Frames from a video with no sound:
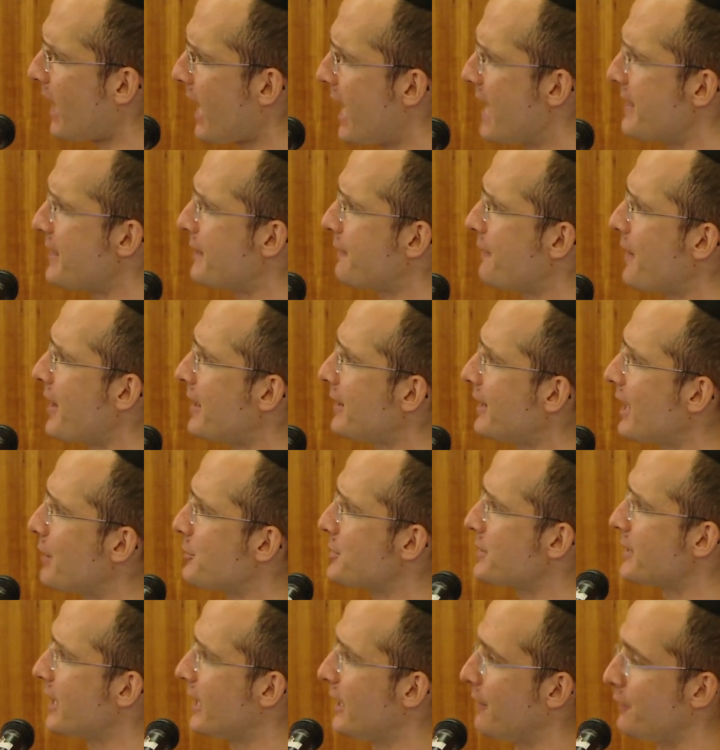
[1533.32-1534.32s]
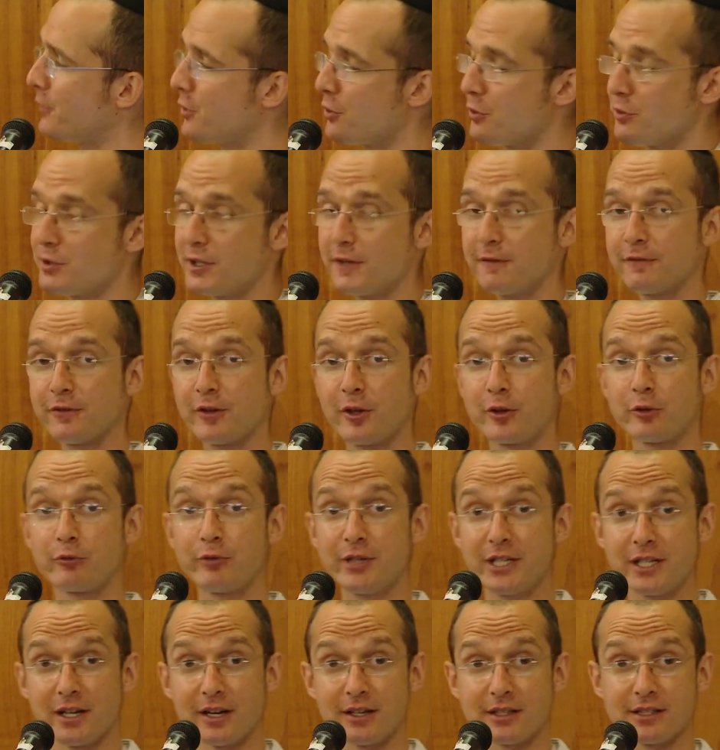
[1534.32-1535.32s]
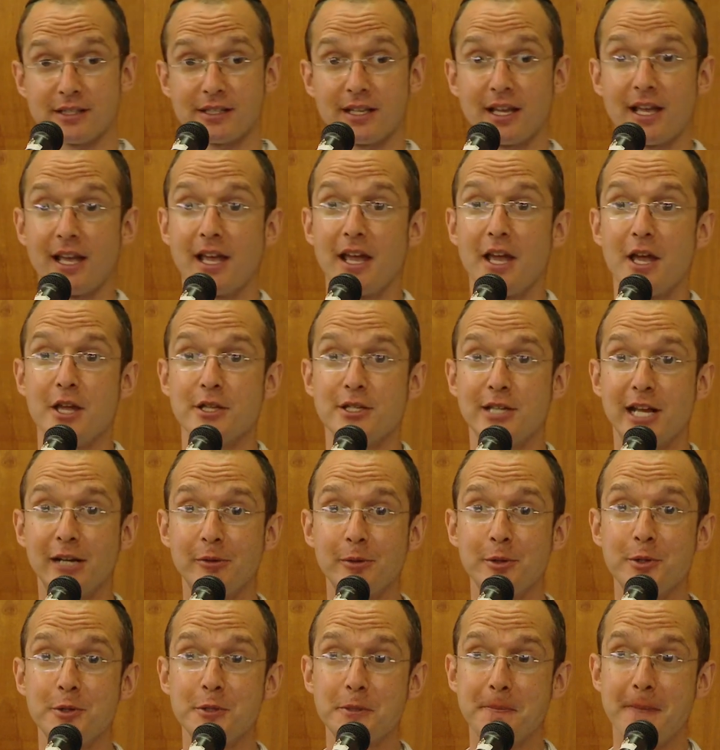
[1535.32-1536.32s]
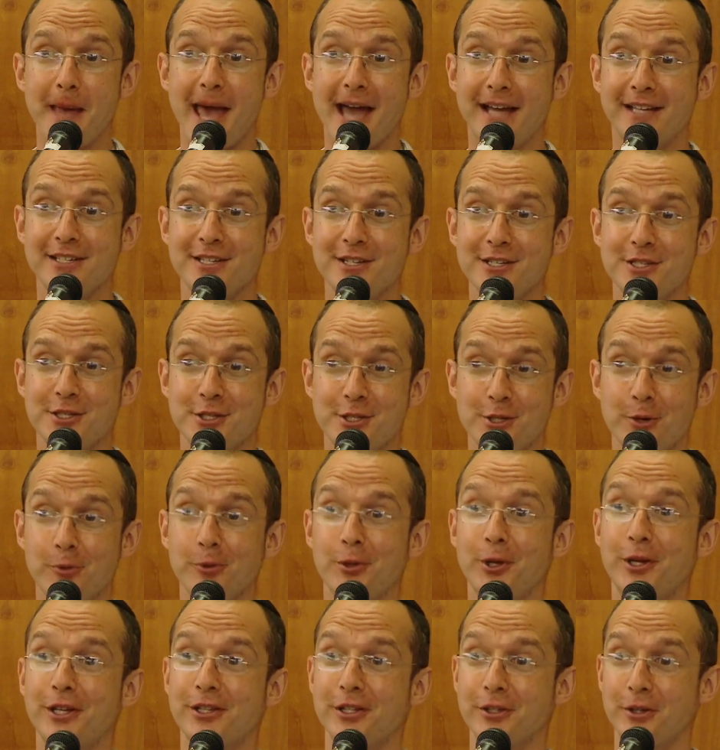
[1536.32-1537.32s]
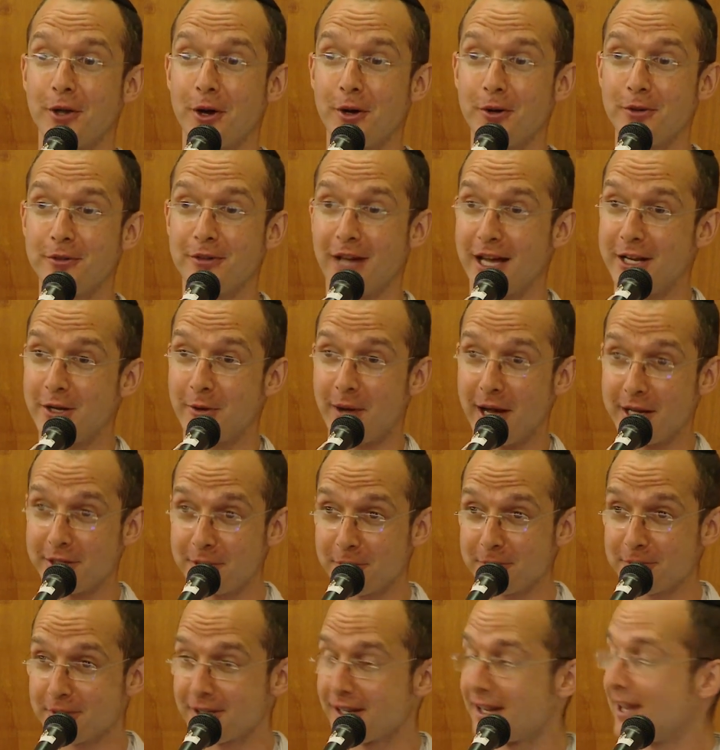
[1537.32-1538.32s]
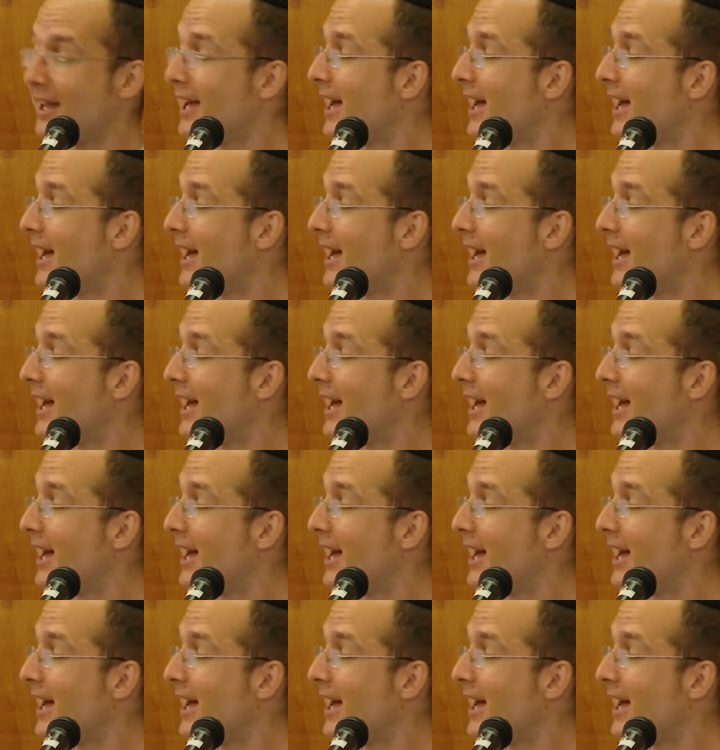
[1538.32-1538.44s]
And then finally, I would say if you're using Flutter Redux, generally you use packages, you just don't look at the code. I know I don't.